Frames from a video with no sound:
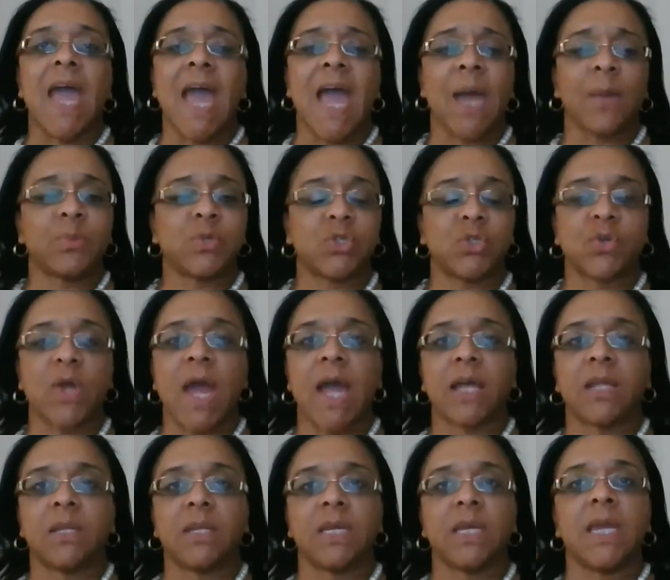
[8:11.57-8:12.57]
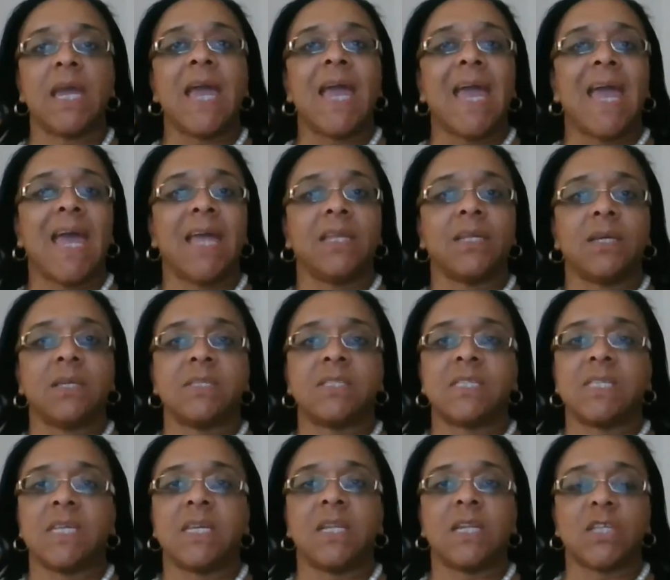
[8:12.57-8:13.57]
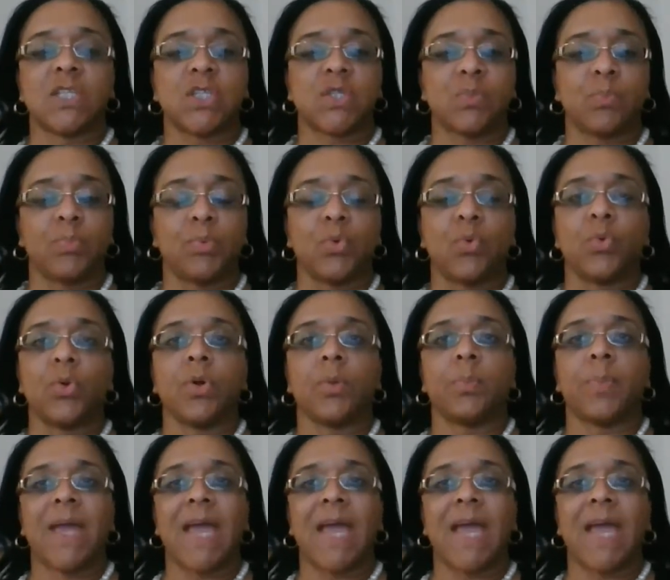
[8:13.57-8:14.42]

abstractly, and can see and explore